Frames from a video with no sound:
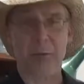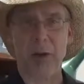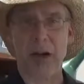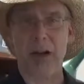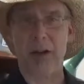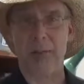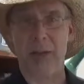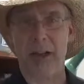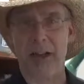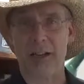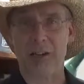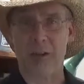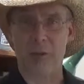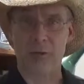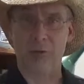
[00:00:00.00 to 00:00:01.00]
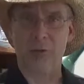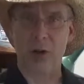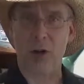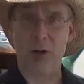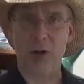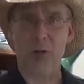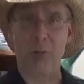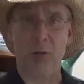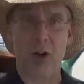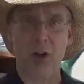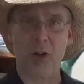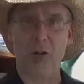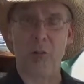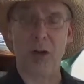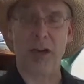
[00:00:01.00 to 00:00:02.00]
the bottom and I turned the volume
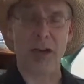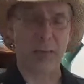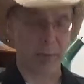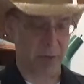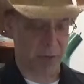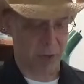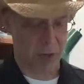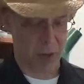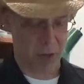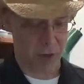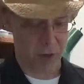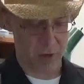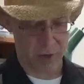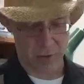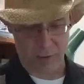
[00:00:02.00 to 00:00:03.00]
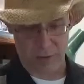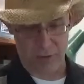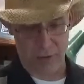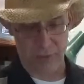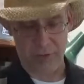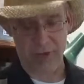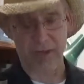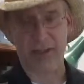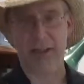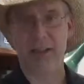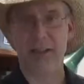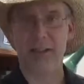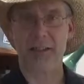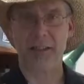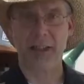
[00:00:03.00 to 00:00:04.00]
all the way up on the card or using
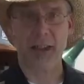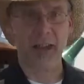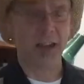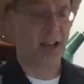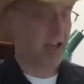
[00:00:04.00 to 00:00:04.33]
this,